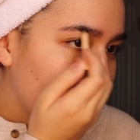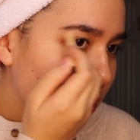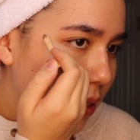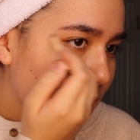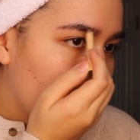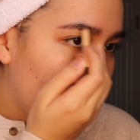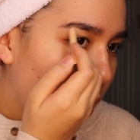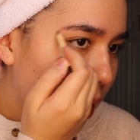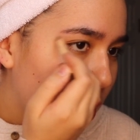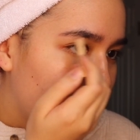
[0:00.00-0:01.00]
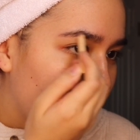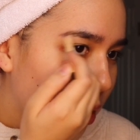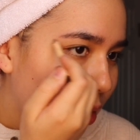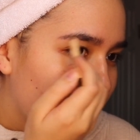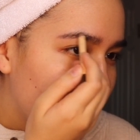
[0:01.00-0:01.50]
that was like weighing on my
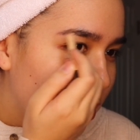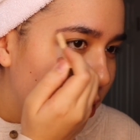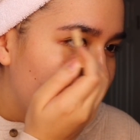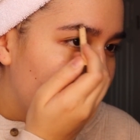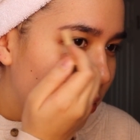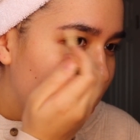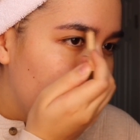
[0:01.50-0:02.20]
heart, you know?